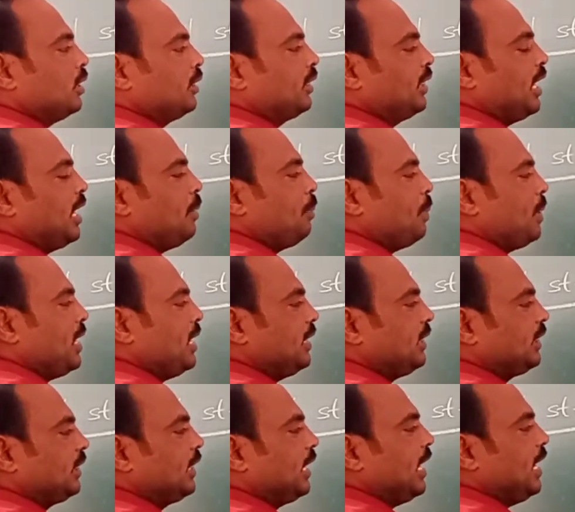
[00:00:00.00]

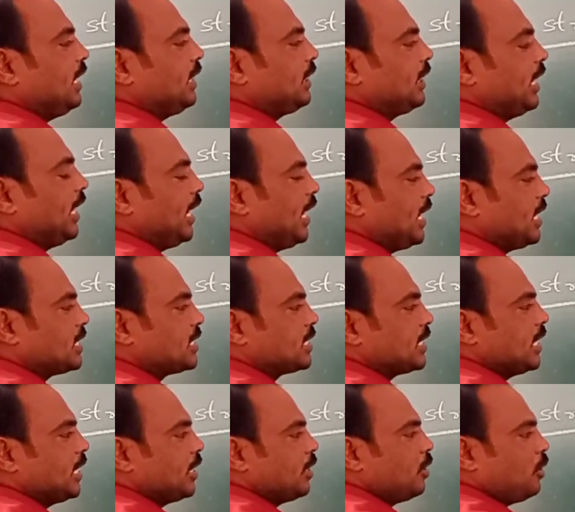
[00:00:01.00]
3p3,
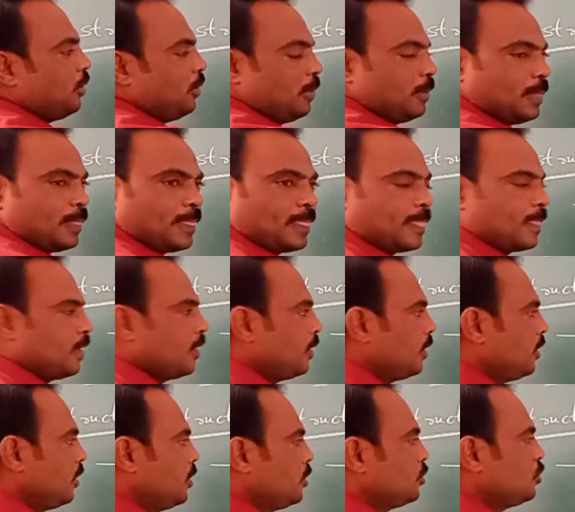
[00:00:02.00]
3d0.
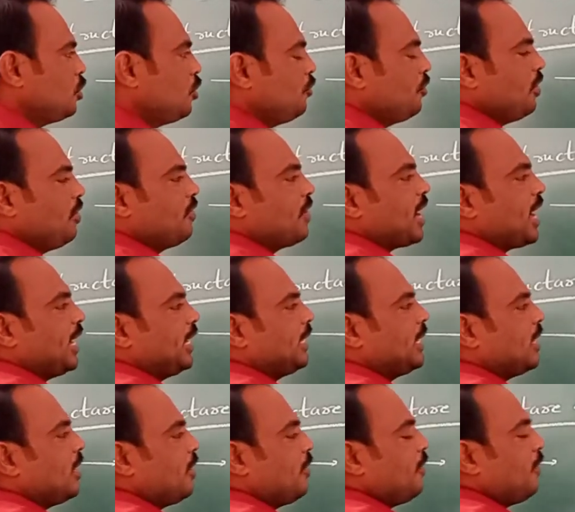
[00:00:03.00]
So we write
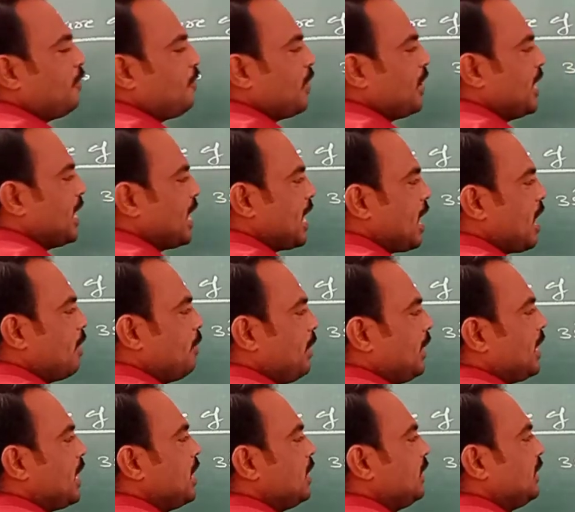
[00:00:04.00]
5
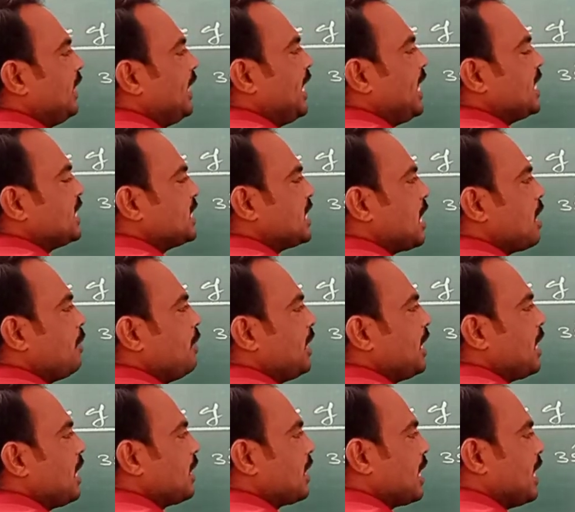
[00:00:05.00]
orbital, 3s
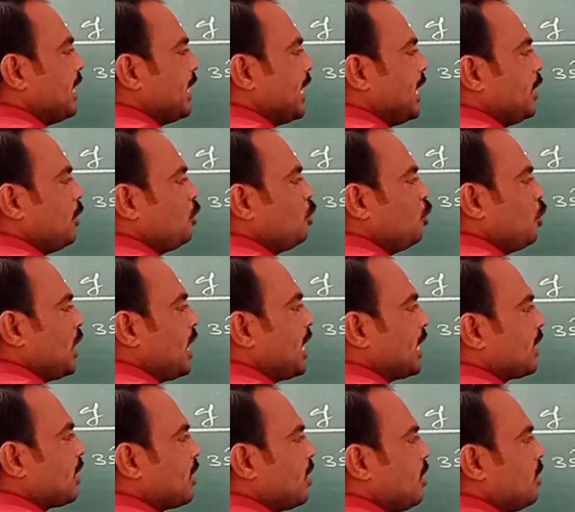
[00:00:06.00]
orbital contain 2
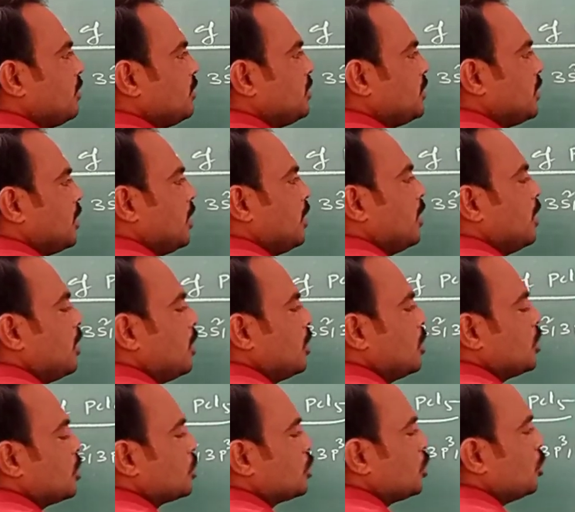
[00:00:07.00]
electrons.
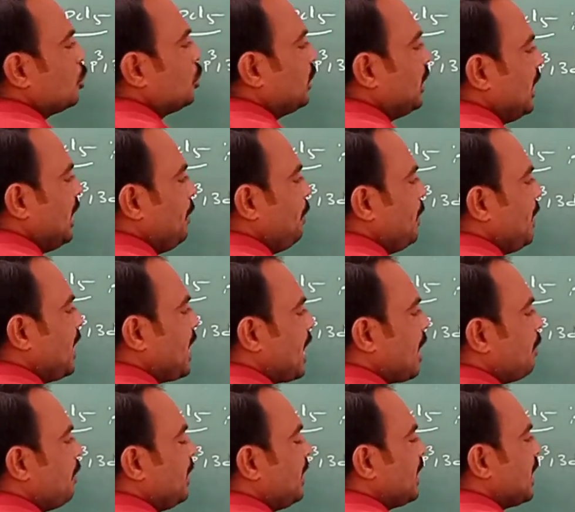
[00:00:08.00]
So 3p
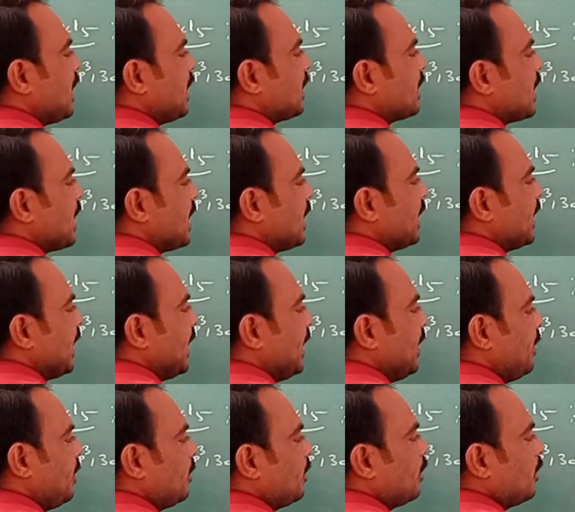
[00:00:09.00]
orbital
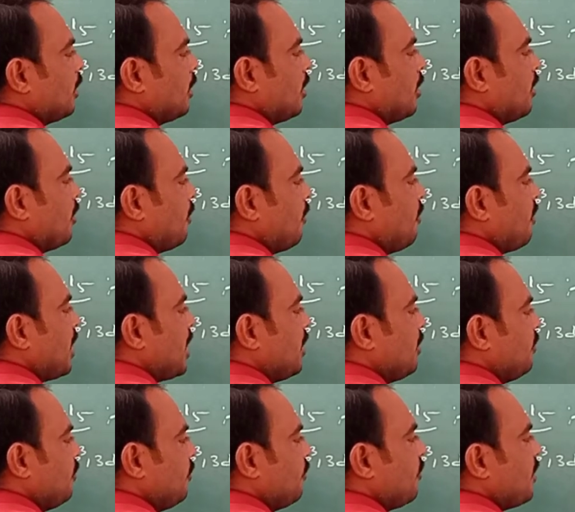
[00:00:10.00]
contain
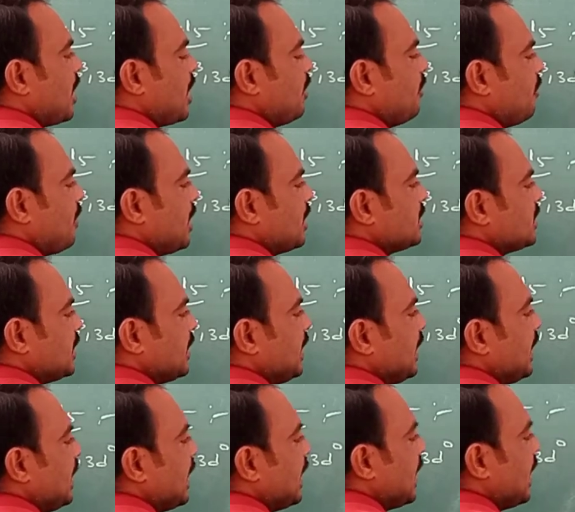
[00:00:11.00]
1
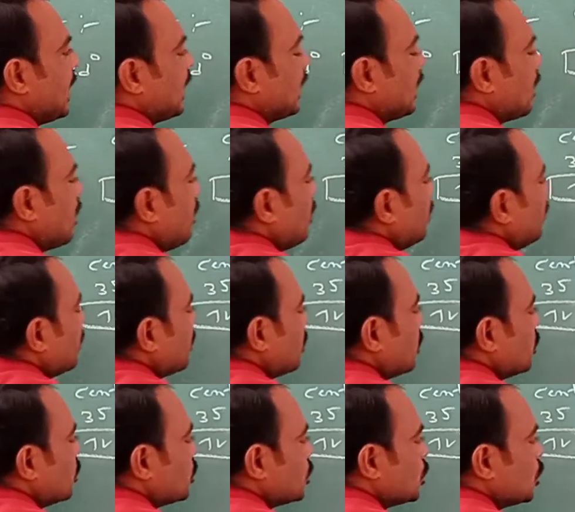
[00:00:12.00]
single electron.
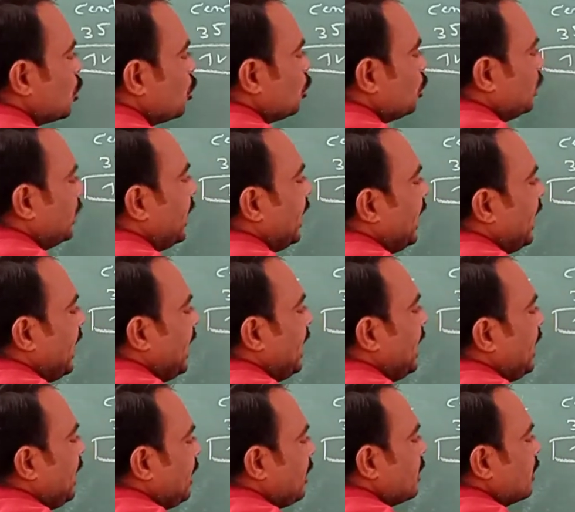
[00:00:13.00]
So
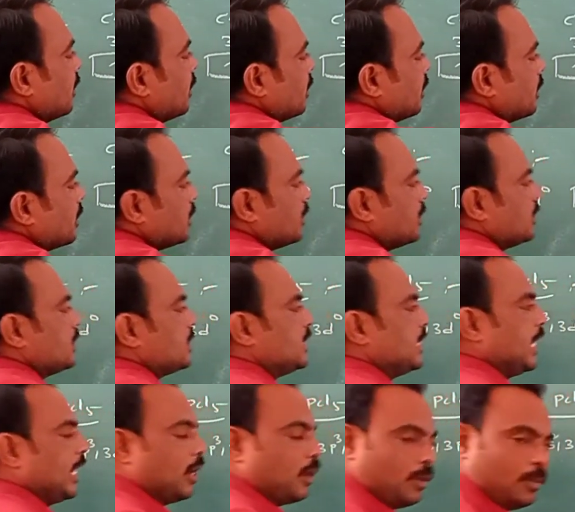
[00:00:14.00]
3d
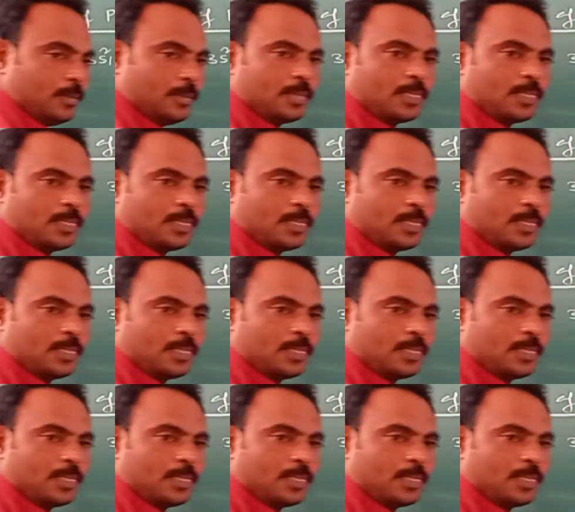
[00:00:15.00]
0.